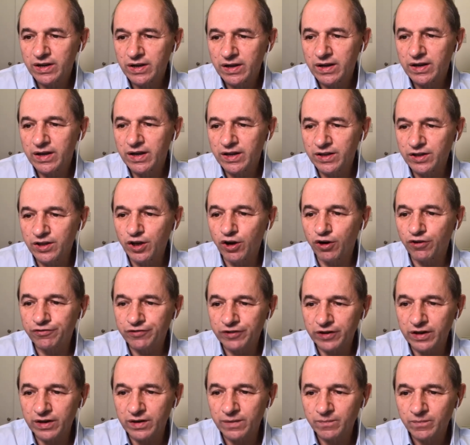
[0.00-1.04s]
in the
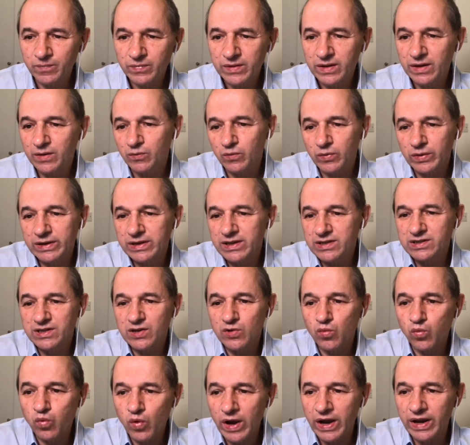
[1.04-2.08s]
offing. Uh, he doesn't
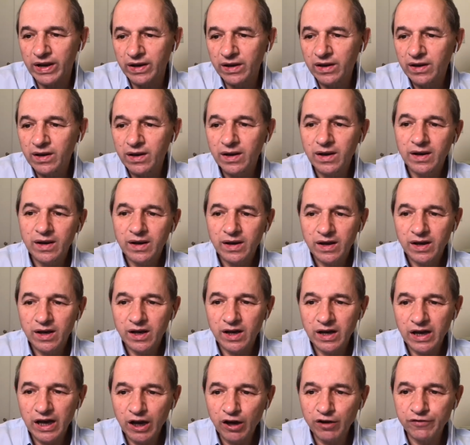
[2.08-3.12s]
say when.
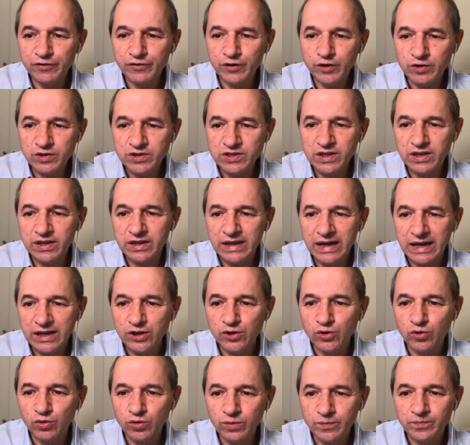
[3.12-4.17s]
Uh, our view is that the
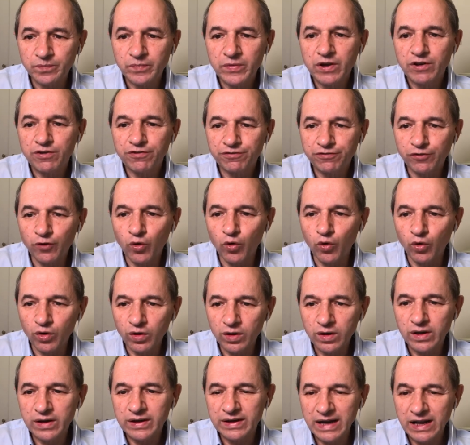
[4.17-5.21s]
annual fall,
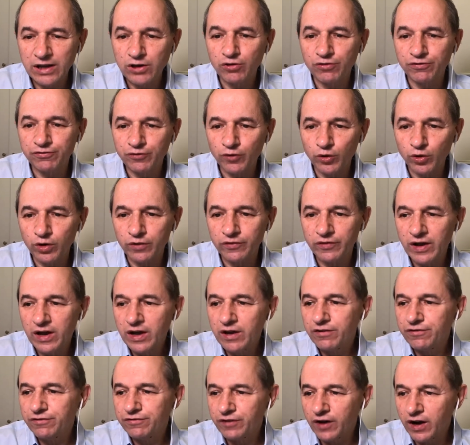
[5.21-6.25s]
an annual fall of
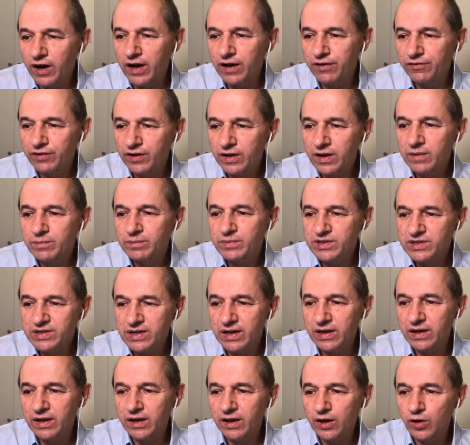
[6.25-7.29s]
five
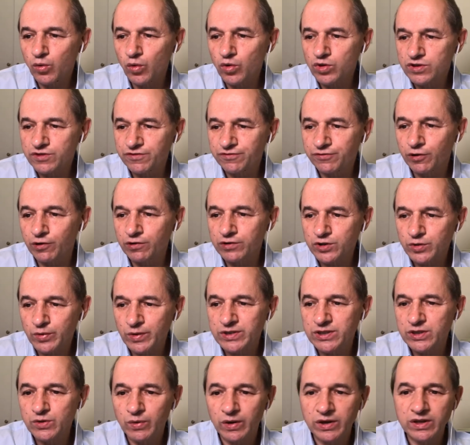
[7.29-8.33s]
percent in quarter four of
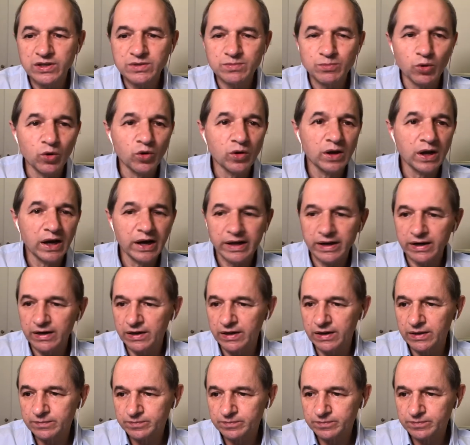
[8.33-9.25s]
twenty-one is more likely.